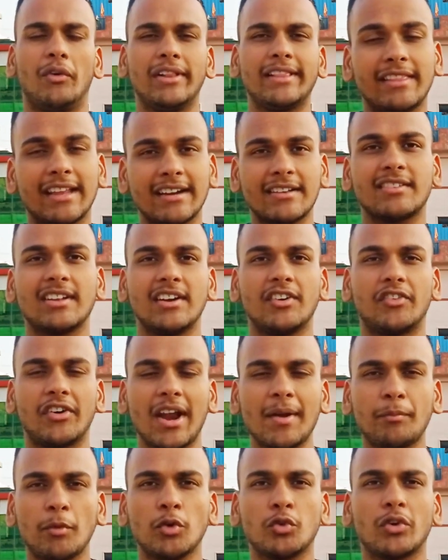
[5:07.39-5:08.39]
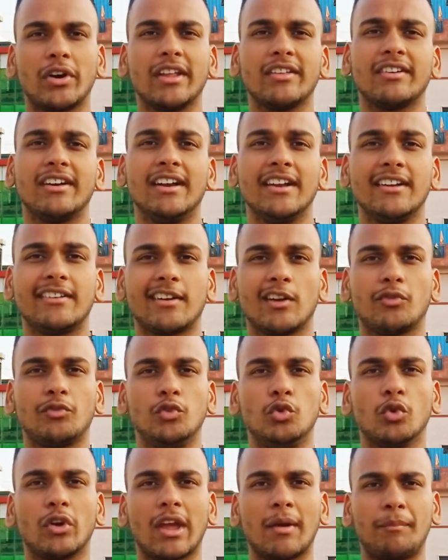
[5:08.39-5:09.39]
Well, that's a wrap on today's edition
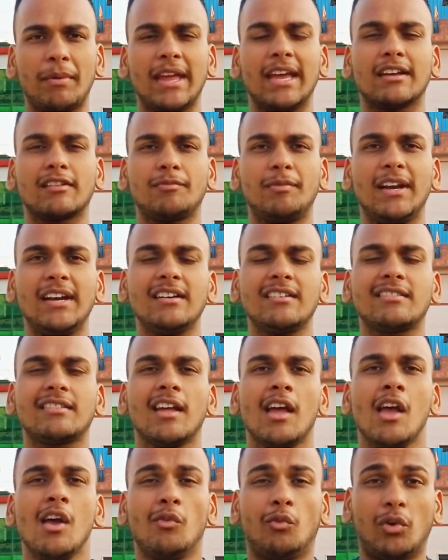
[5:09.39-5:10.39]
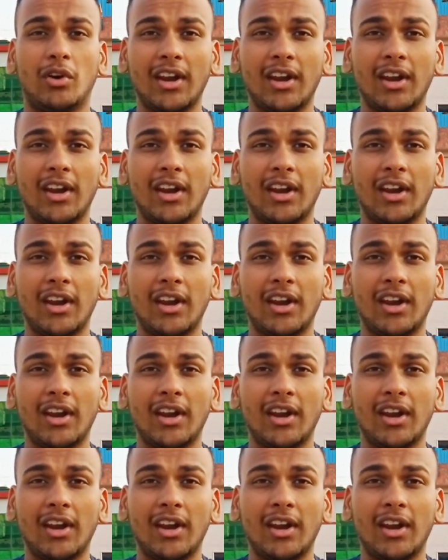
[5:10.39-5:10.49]
of UKP Explains.